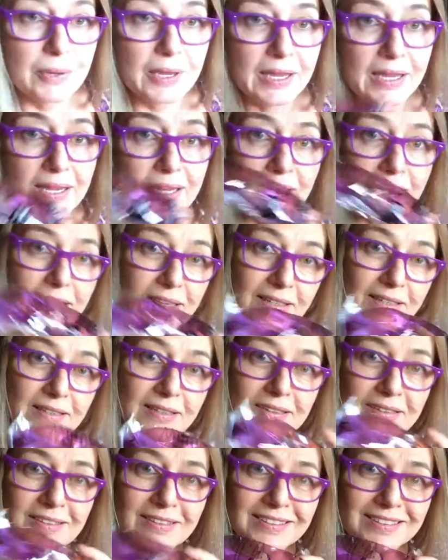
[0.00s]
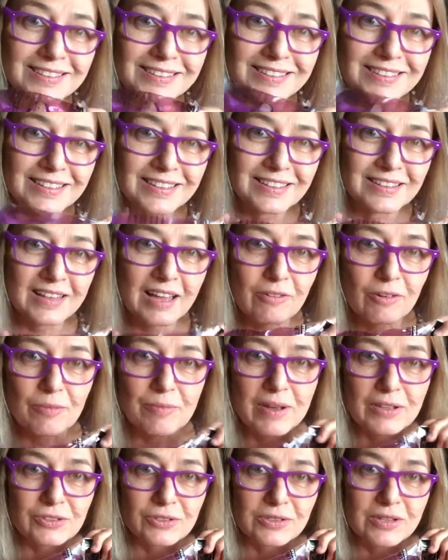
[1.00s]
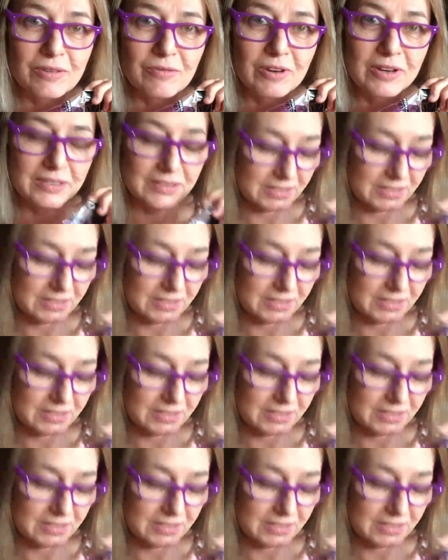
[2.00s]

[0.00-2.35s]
pink. That will match what I'm wearing